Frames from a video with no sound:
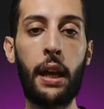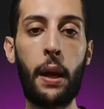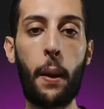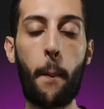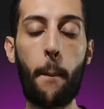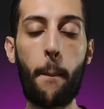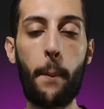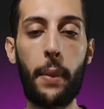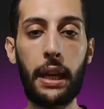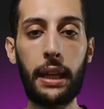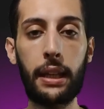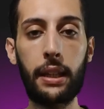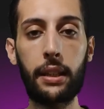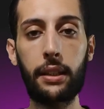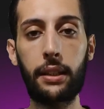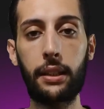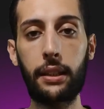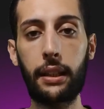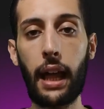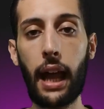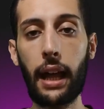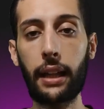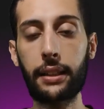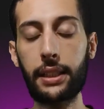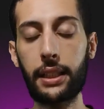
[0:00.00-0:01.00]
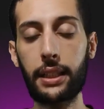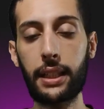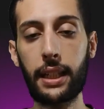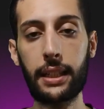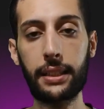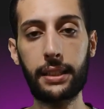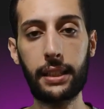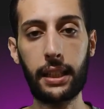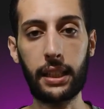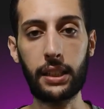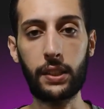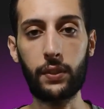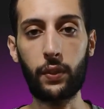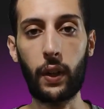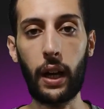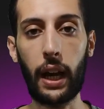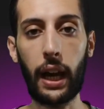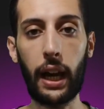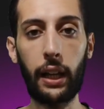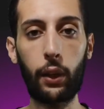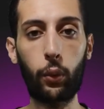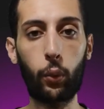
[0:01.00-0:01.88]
main.css file